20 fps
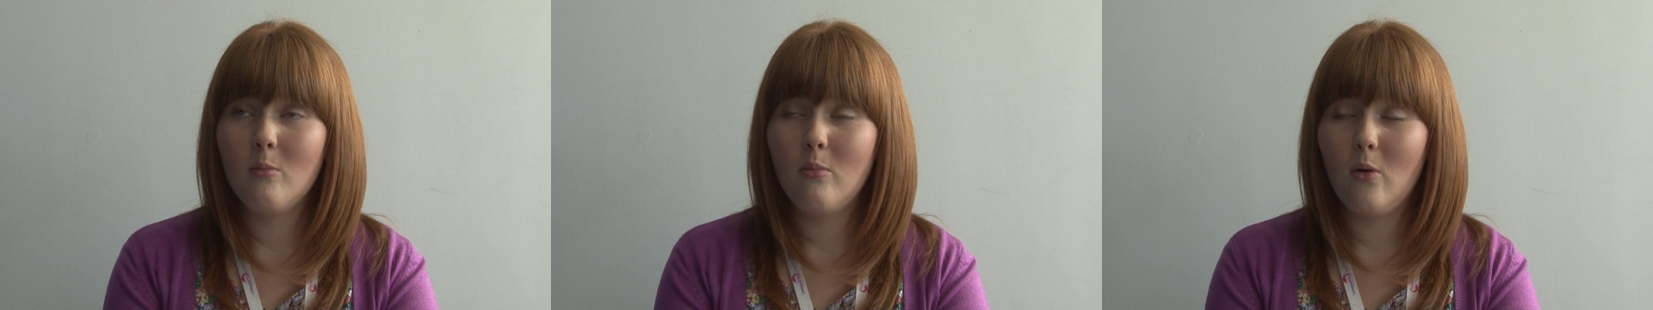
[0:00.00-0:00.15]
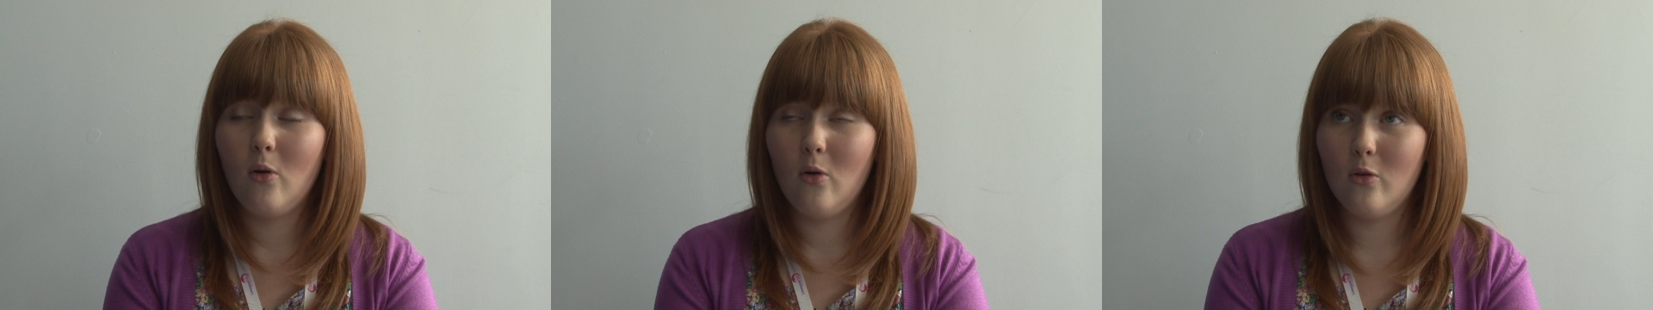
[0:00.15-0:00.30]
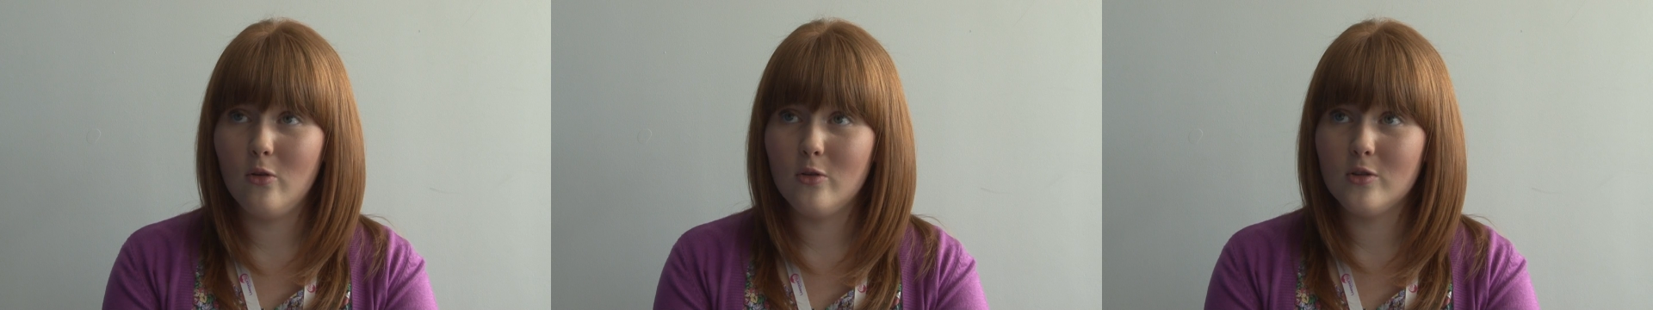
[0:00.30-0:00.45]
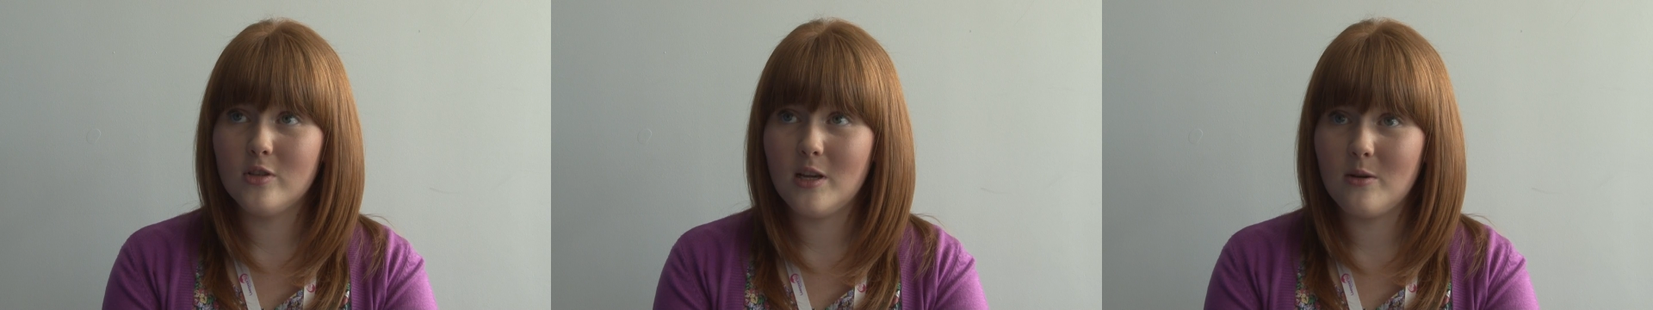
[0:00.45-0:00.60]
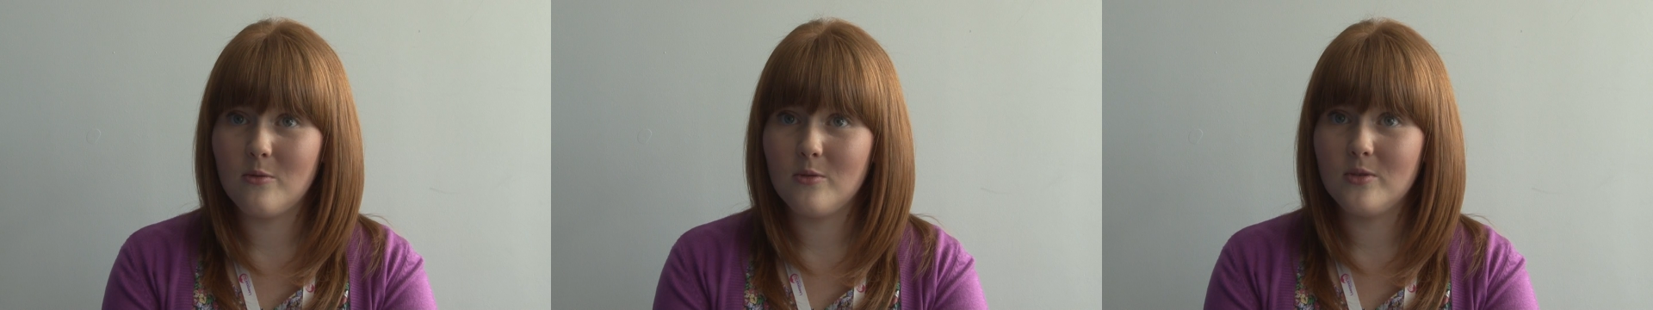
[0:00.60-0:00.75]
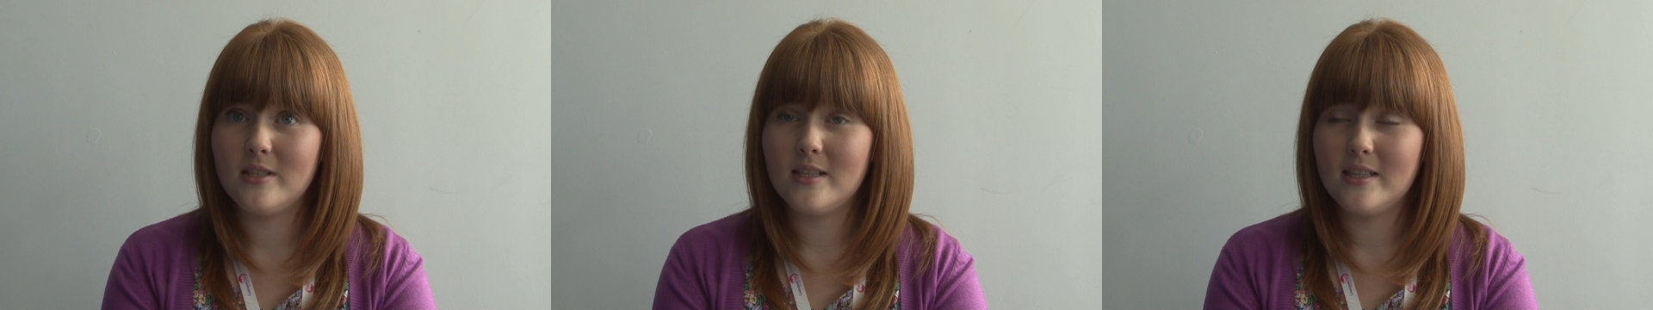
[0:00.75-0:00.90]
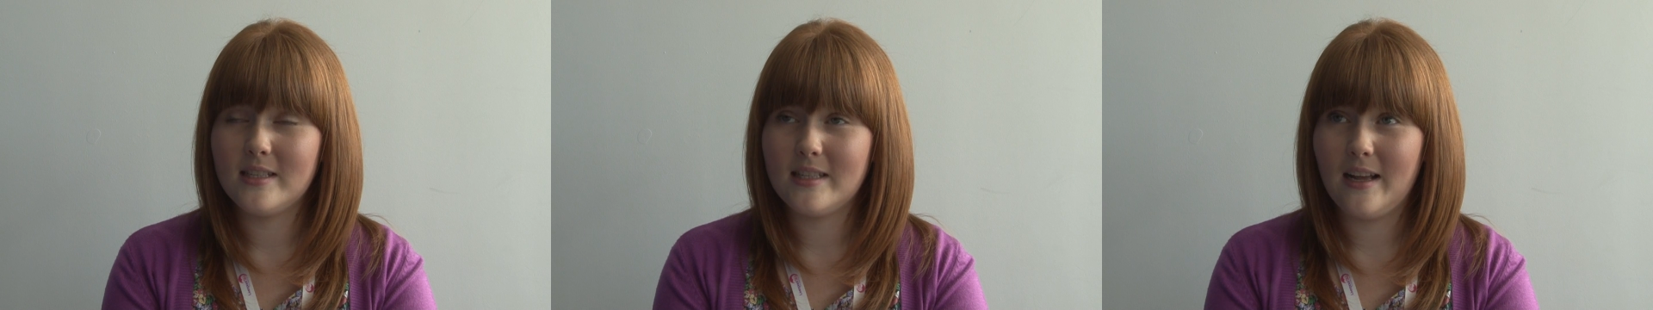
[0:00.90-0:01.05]
but also
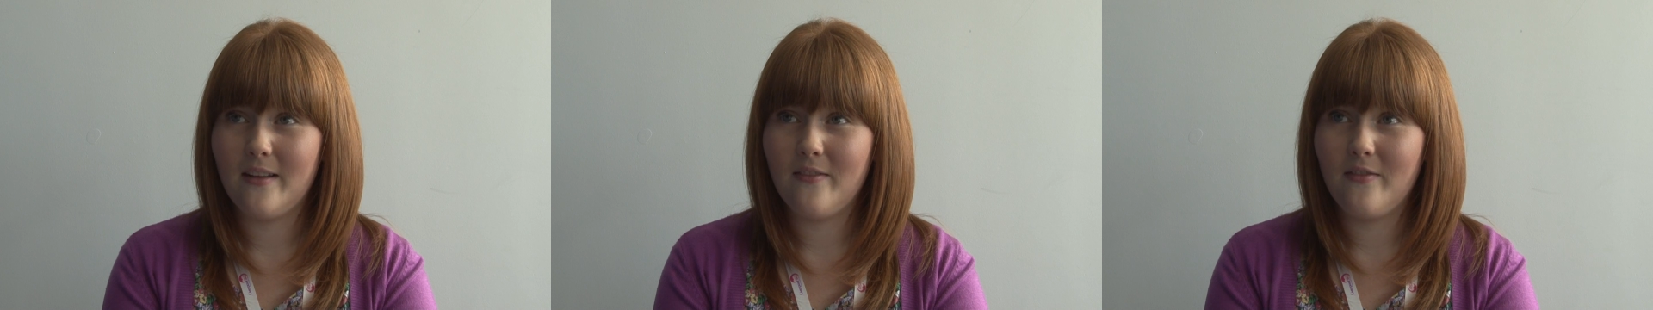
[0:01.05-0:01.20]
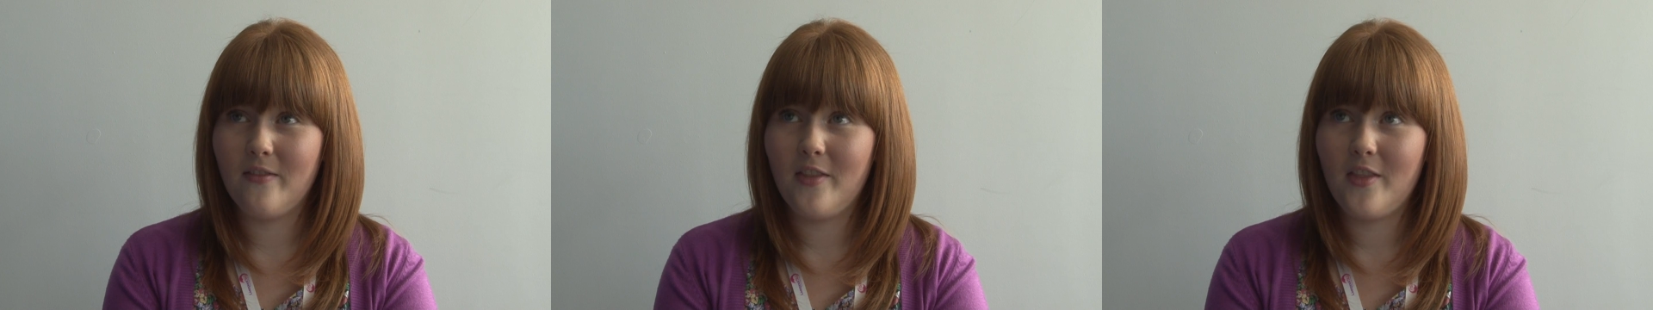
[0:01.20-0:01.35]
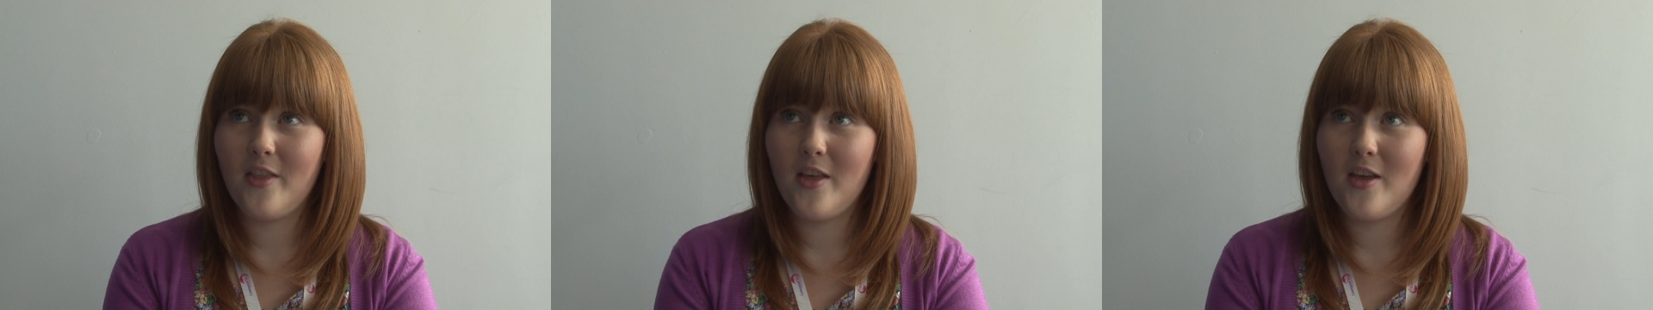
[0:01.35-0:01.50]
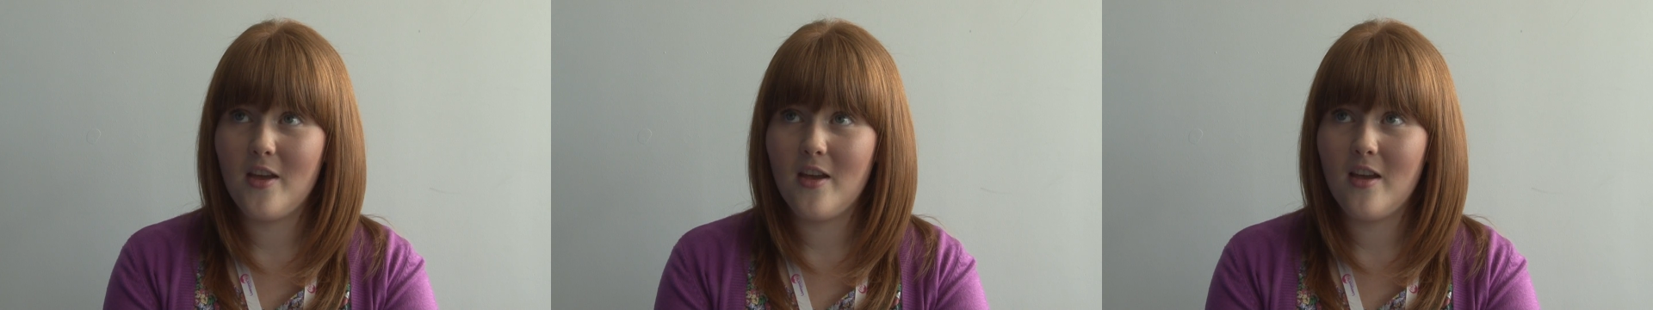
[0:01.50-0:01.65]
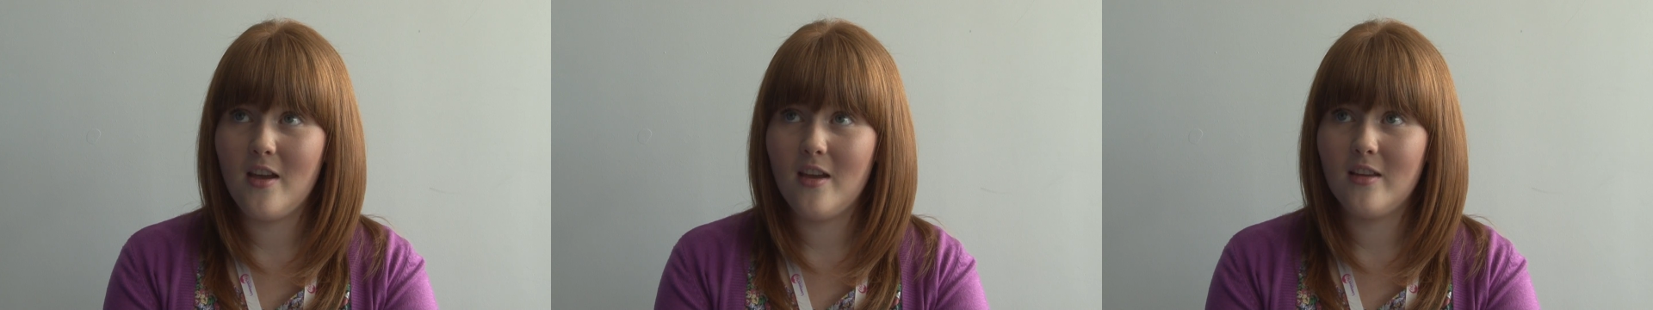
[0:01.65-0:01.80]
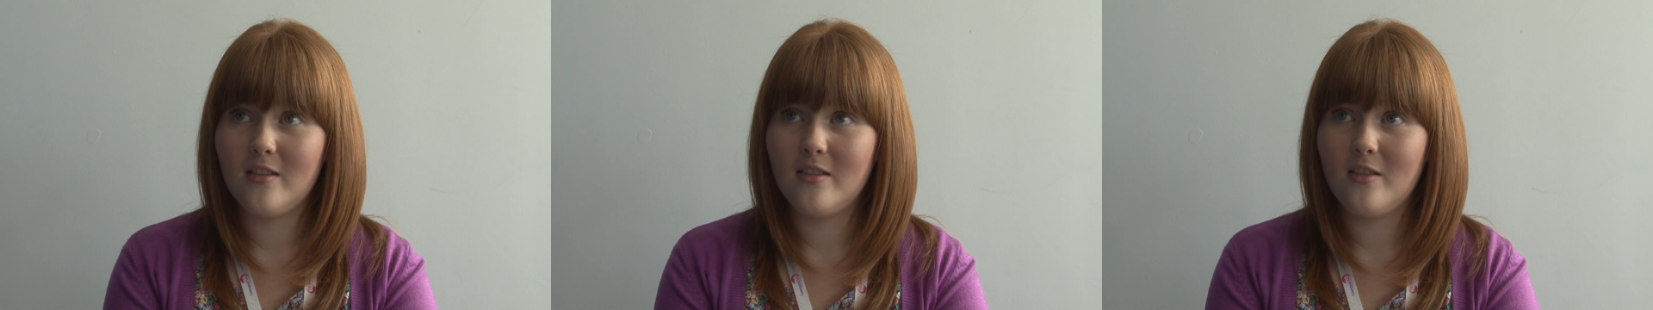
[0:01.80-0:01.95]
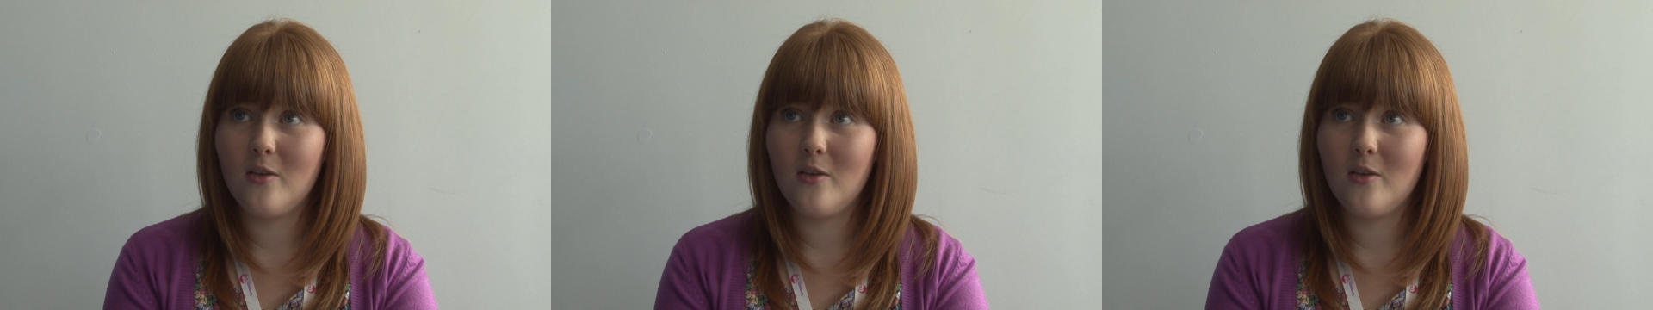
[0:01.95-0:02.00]
understand that